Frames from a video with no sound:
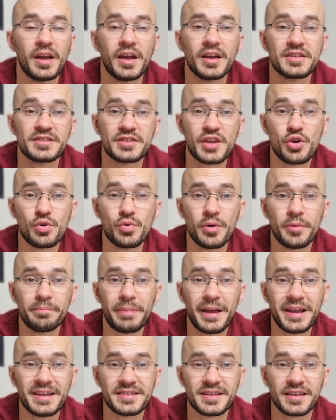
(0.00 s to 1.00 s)
So
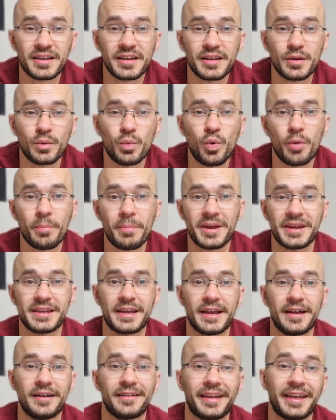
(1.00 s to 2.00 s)
basically what
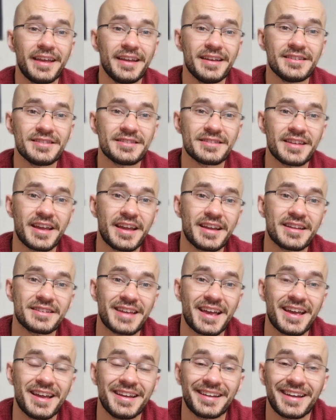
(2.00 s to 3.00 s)
MediCalc is, it's
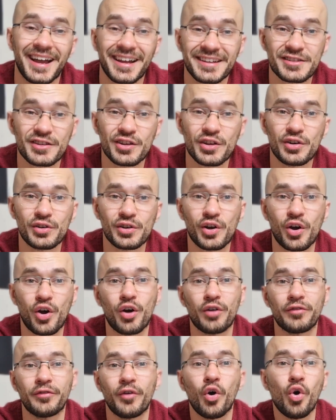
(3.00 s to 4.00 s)
a catalogue
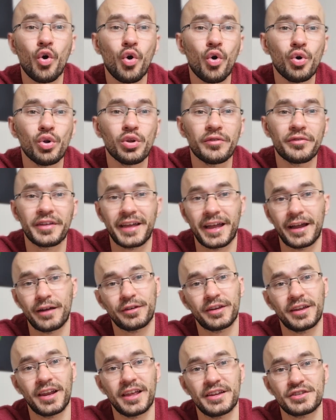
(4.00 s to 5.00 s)
of all of the
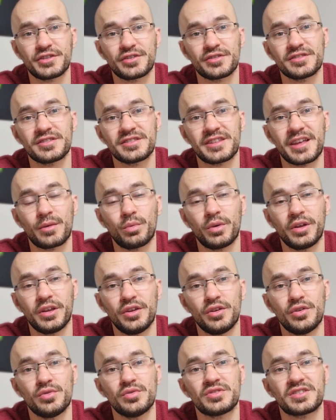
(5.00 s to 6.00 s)
calculations that we
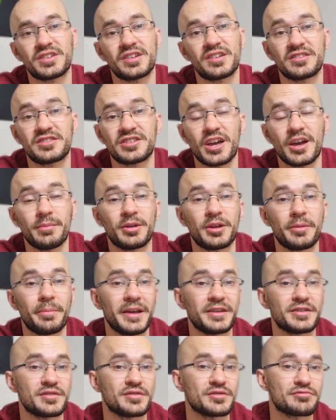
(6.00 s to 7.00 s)
use to determine a
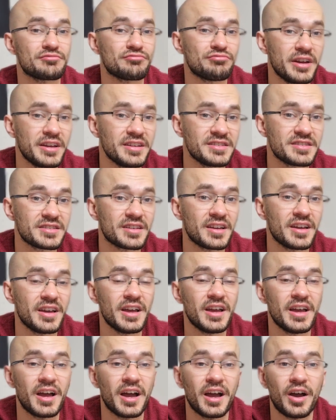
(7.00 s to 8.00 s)
patient's risk
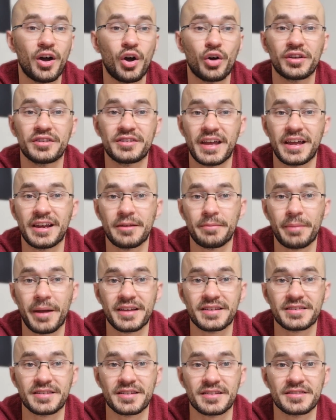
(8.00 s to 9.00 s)
on a daily
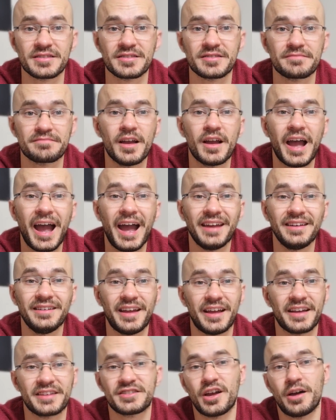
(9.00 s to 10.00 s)
basis. And
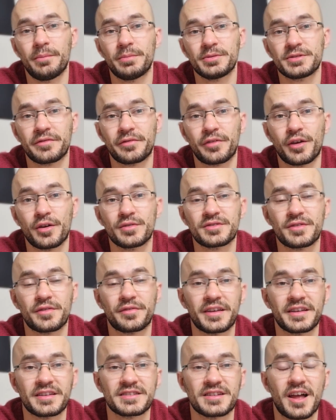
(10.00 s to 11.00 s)
examples of those are
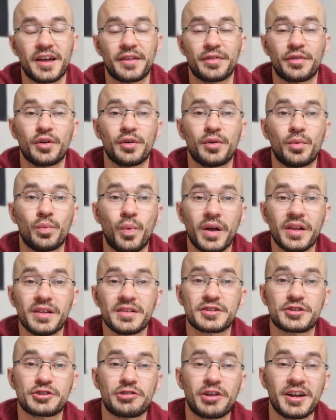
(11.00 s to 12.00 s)
things like the Wells
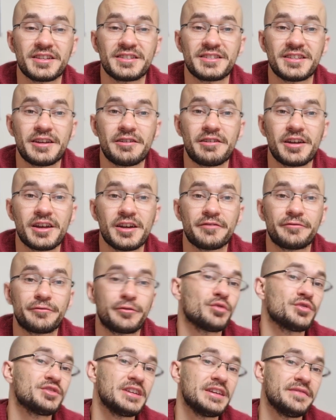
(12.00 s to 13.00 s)
criteria
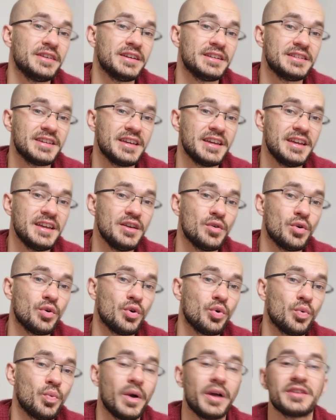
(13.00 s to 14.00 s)
for DVT
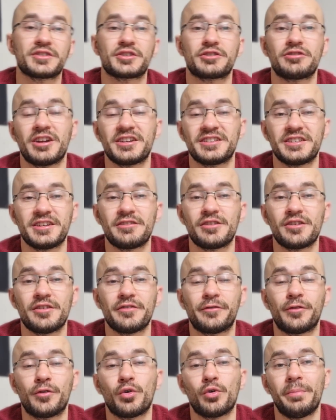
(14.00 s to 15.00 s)
or Wells criteria
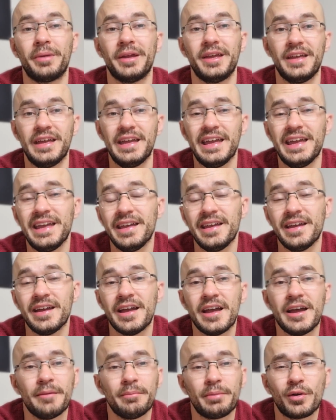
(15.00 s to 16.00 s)
for a PE,
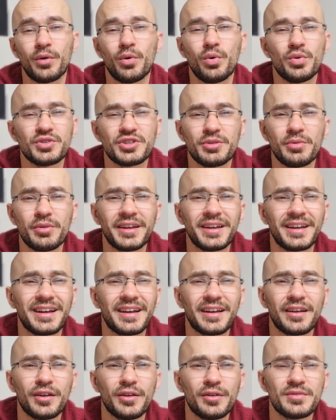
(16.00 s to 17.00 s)
but it also
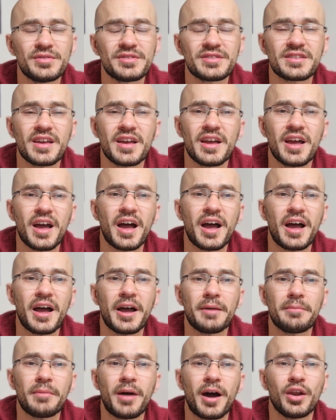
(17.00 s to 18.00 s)
includes
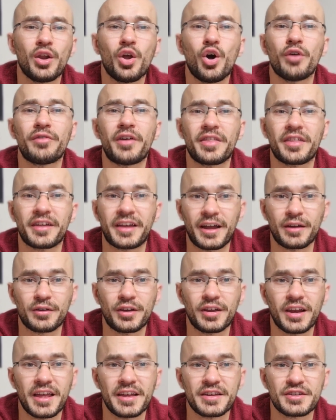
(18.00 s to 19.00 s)
a lot of other
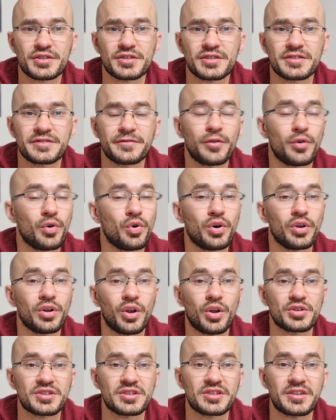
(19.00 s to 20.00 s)
calculations for
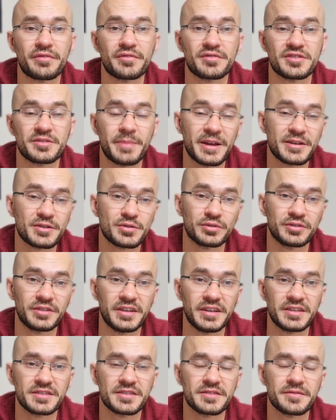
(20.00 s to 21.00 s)
lots of different
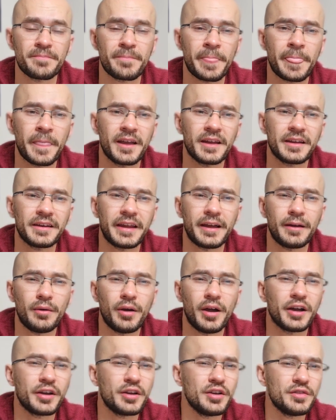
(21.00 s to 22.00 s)
specialties. Now,
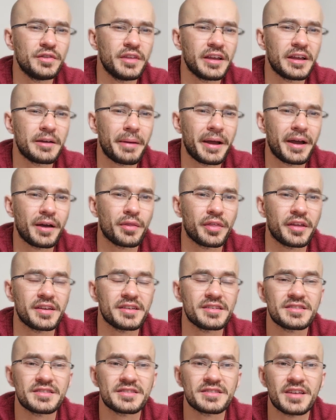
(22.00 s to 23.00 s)
a good thing about
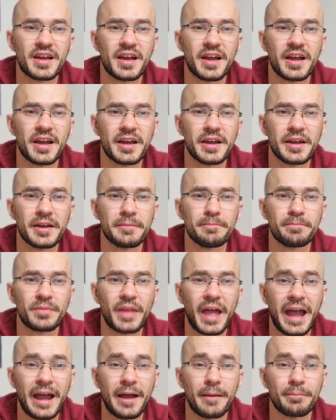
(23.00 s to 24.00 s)
this
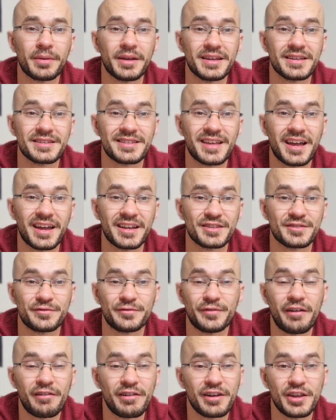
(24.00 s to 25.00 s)
app is that it's
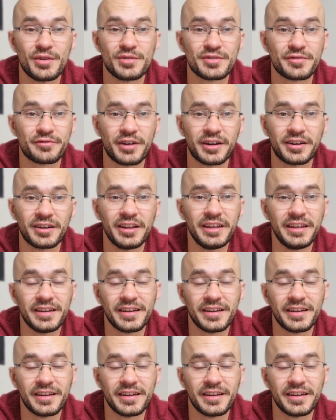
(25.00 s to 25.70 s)
very user-friendly.